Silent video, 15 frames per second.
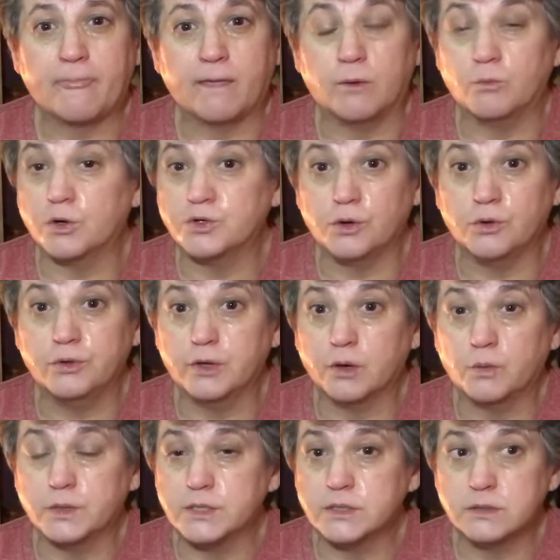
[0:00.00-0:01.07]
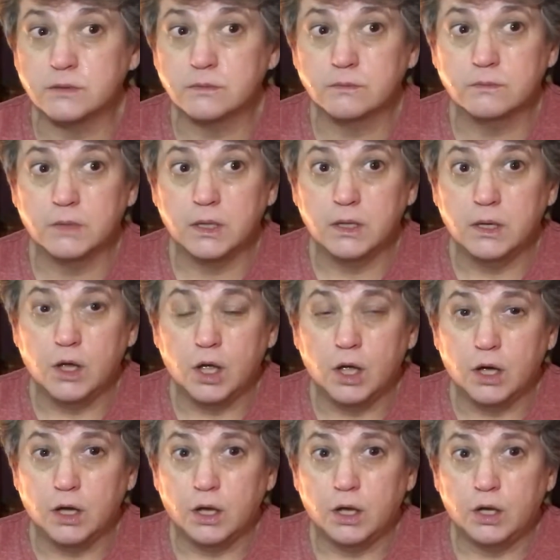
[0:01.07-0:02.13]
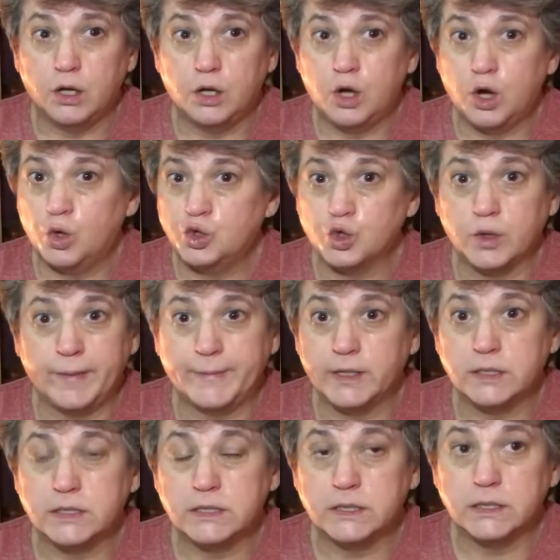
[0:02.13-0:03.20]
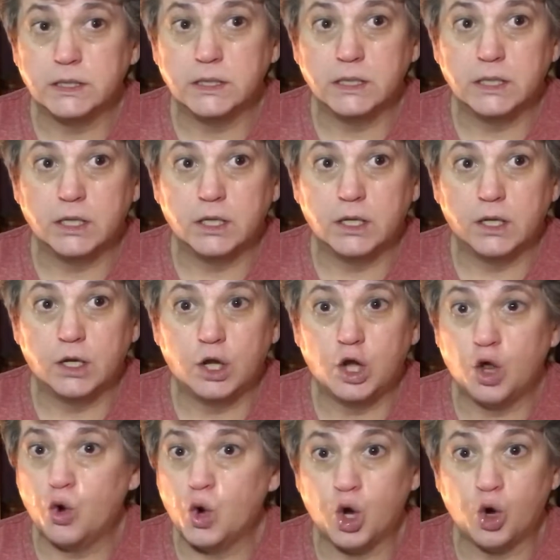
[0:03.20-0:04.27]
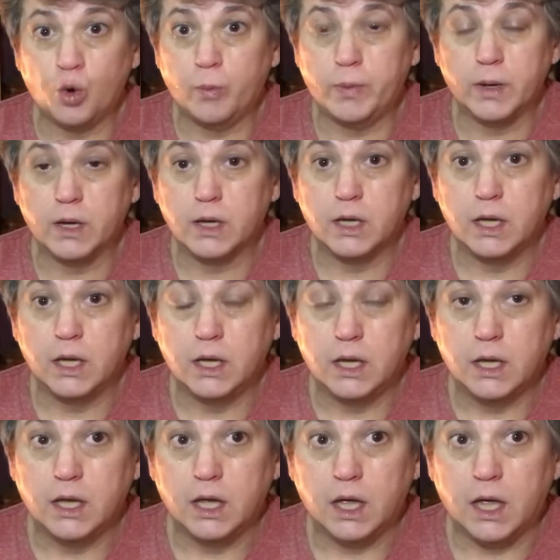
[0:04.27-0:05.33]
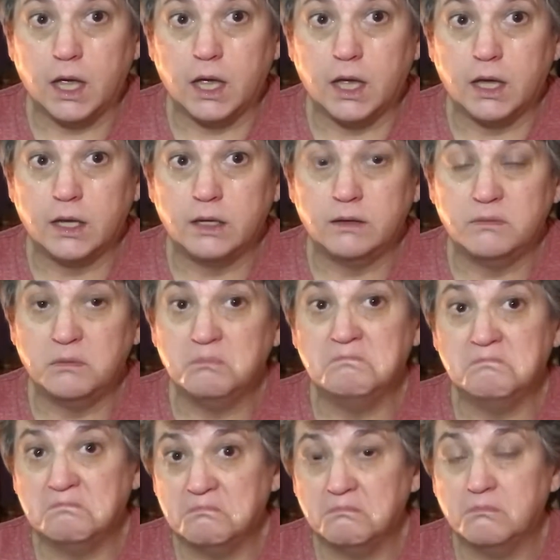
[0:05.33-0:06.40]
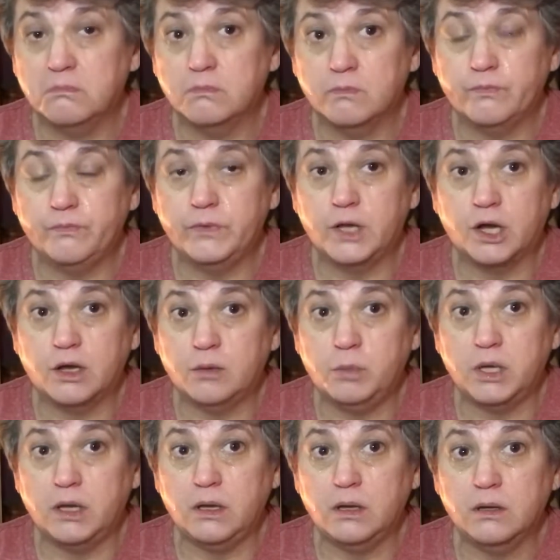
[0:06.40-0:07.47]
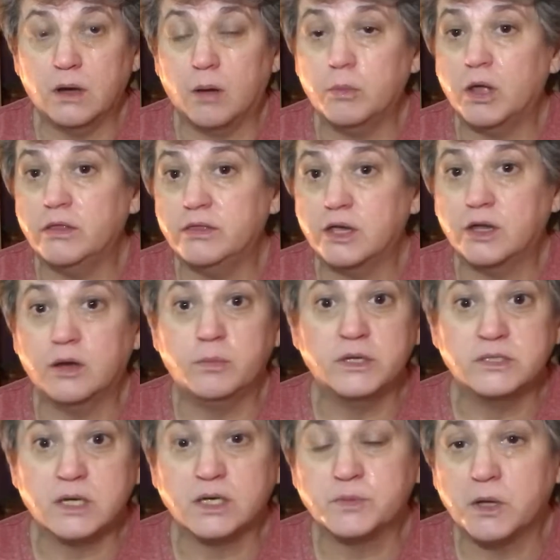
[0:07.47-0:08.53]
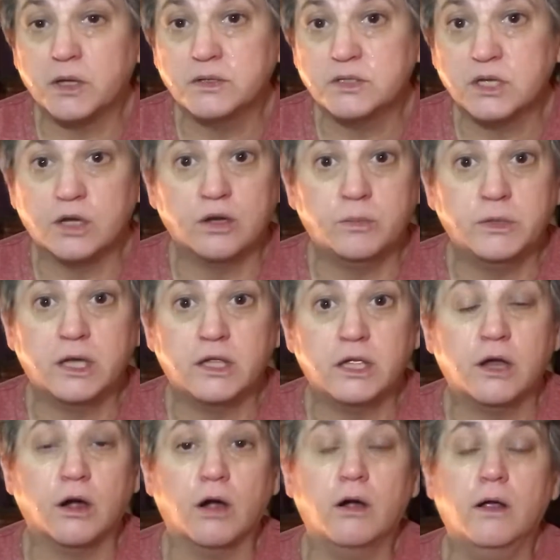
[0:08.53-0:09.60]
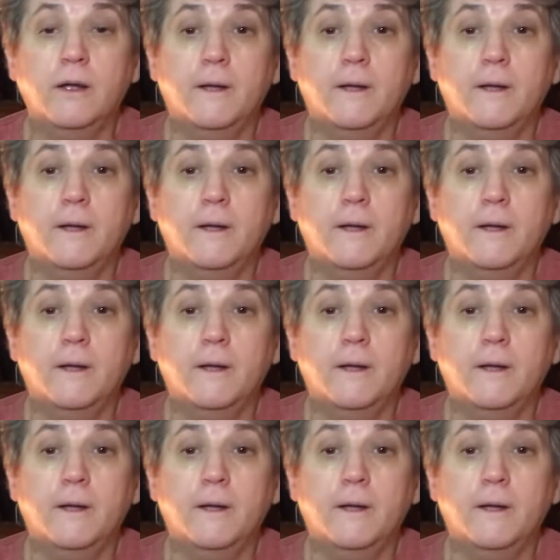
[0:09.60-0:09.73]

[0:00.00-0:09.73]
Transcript: And we're told there was no treatment, no hope, and it could be a month, it could be 6 months, it could be a year.